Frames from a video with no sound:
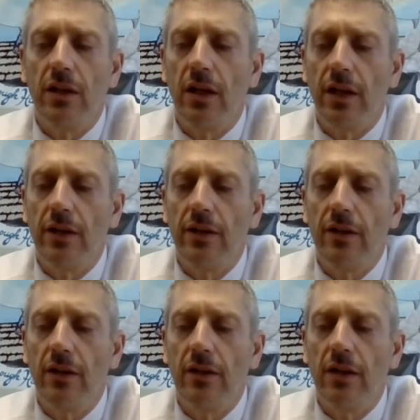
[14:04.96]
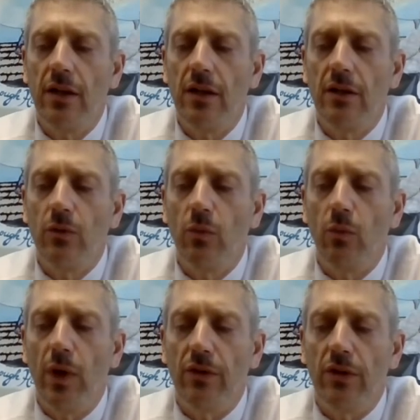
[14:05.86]
And
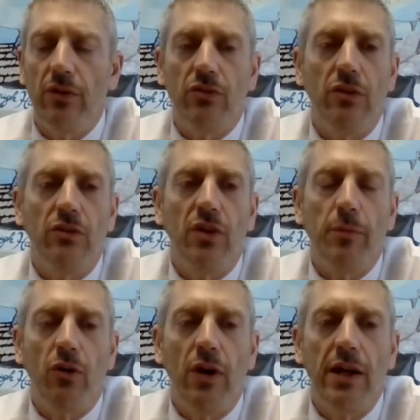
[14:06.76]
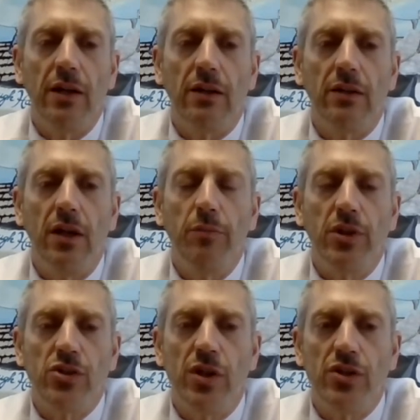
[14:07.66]
whether it's a Democratic
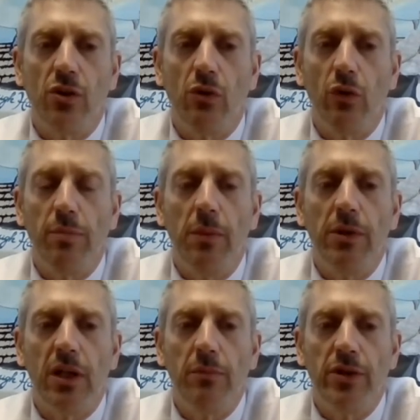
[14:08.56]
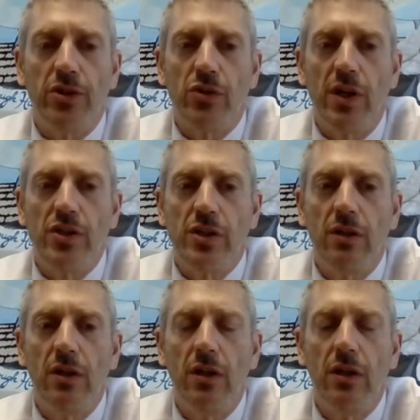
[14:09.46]
administration or a Republican
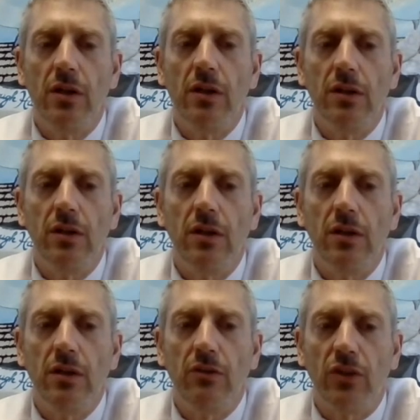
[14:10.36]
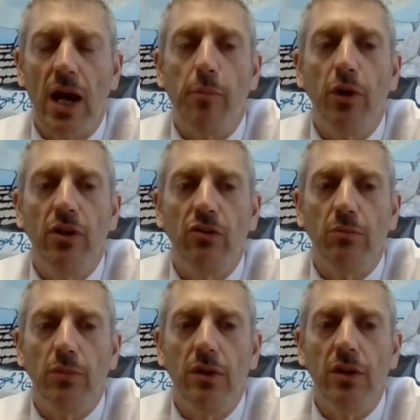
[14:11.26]
administration,
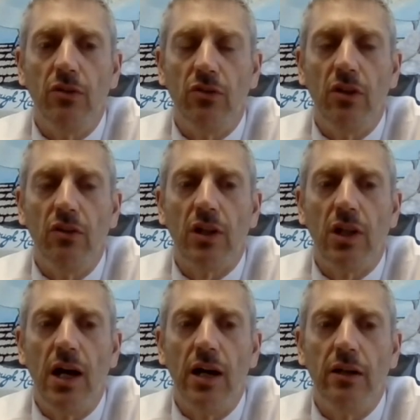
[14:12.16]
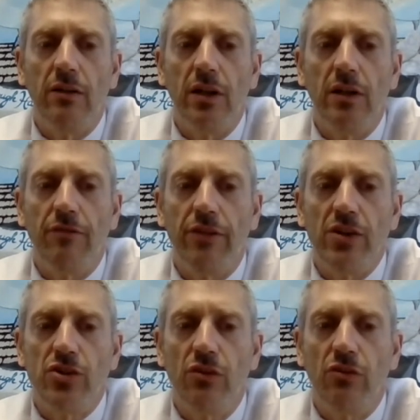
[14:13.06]
capitalism is in decline, and
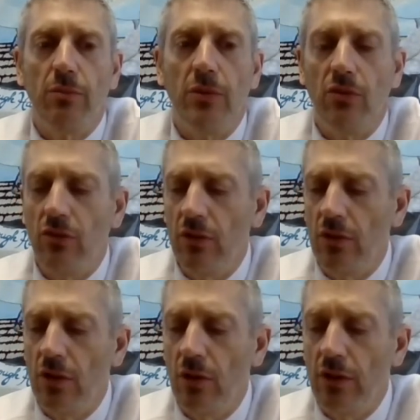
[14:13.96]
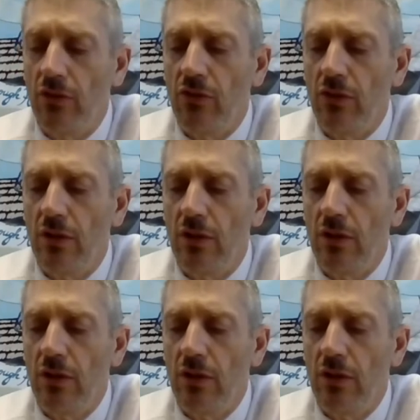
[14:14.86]
fascism is, you know, it's,